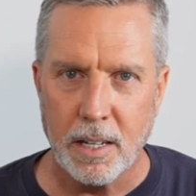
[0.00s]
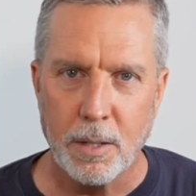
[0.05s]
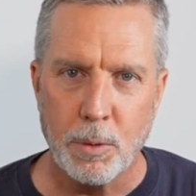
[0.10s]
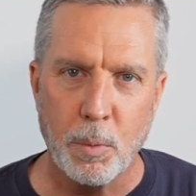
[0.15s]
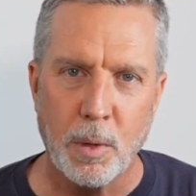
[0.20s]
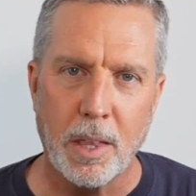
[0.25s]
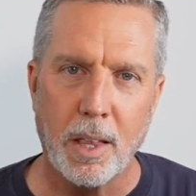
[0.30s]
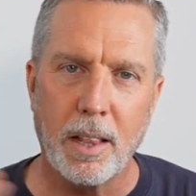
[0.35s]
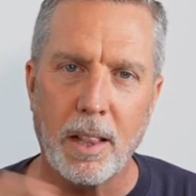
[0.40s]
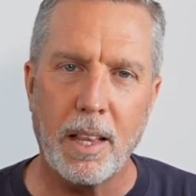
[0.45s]

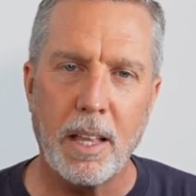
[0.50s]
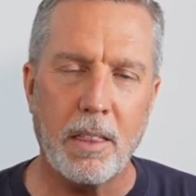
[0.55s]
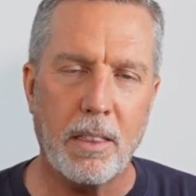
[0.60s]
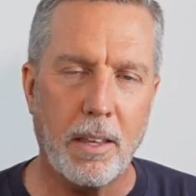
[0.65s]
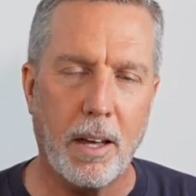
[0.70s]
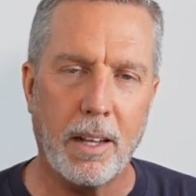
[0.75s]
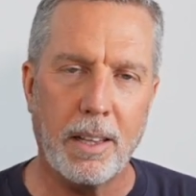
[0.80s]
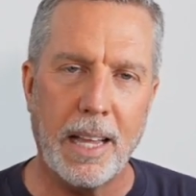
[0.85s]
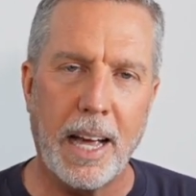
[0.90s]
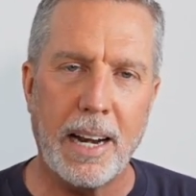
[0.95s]
Because with a
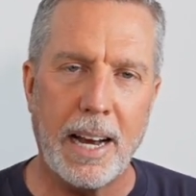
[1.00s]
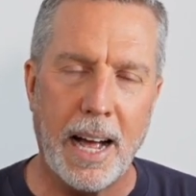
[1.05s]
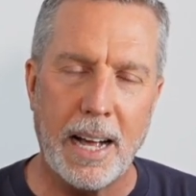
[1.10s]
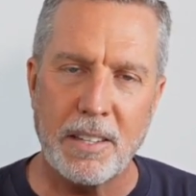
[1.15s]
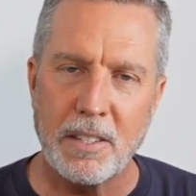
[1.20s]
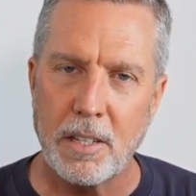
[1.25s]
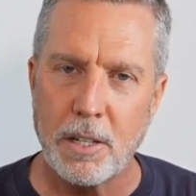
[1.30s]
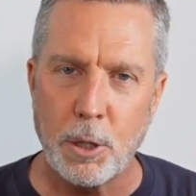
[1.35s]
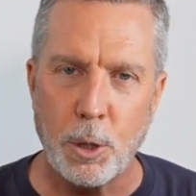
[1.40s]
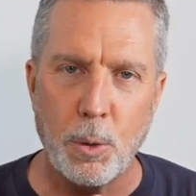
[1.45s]
lead
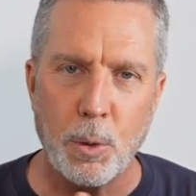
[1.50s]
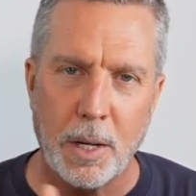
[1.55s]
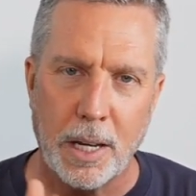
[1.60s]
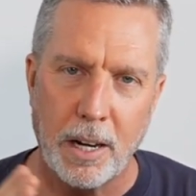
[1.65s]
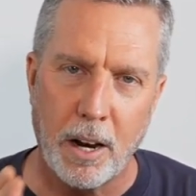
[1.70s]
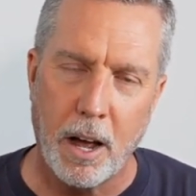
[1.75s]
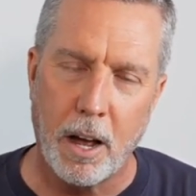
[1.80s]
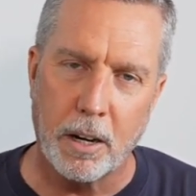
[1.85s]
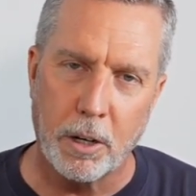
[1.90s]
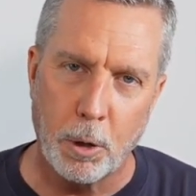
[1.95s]
acid, you
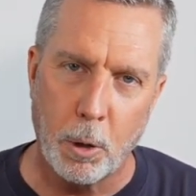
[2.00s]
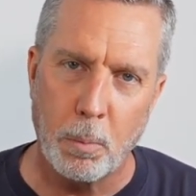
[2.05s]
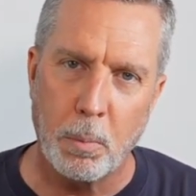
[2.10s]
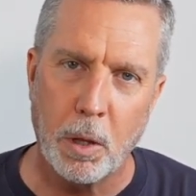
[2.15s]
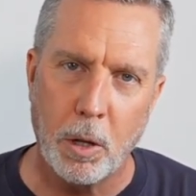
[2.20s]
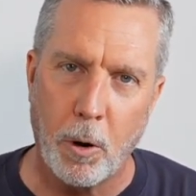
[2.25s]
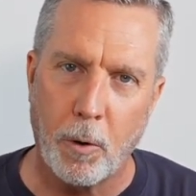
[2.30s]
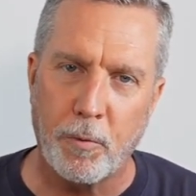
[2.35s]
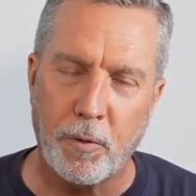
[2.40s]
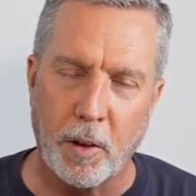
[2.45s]
cannot go
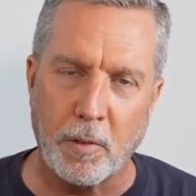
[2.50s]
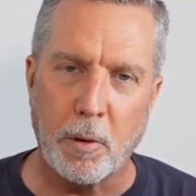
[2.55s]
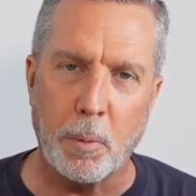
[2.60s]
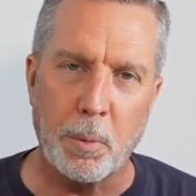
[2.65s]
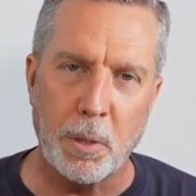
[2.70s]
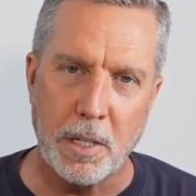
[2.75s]
below fifty